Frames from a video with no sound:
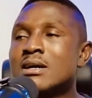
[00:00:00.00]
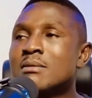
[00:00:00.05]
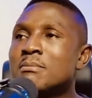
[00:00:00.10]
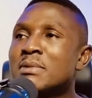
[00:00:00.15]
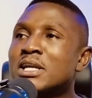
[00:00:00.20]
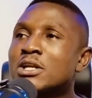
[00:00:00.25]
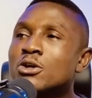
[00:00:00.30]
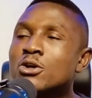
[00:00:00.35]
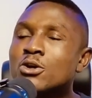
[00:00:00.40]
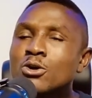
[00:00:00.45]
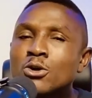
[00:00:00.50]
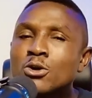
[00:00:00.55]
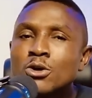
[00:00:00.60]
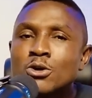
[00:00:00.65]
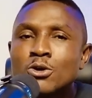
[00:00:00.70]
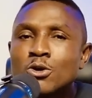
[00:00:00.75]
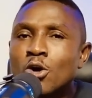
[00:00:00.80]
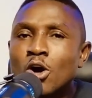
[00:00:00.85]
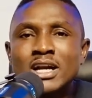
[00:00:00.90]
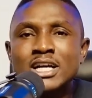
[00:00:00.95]
But
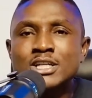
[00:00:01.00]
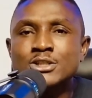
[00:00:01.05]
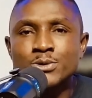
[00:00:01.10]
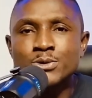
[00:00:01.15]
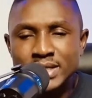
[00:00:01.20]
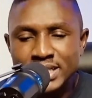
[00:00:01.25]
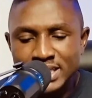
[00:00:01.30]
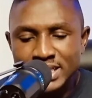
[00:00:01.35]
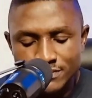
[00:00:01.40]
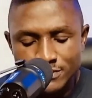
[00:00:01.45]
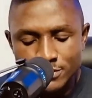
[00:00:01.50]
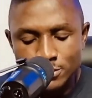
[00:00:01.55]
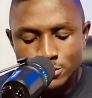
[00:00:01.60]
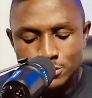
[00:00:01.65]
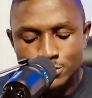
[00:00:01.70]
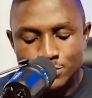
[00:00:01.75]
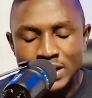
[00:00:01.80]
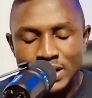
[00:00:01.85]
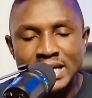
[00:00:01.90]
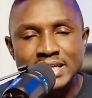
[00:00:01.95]
God has already given
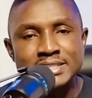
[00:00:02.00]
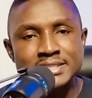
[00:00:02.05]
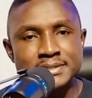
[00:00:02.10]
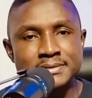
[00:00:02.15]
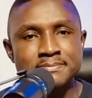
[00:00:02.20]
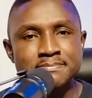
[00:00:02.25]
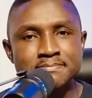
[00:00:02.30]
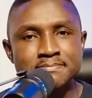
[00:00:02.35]
us Christ.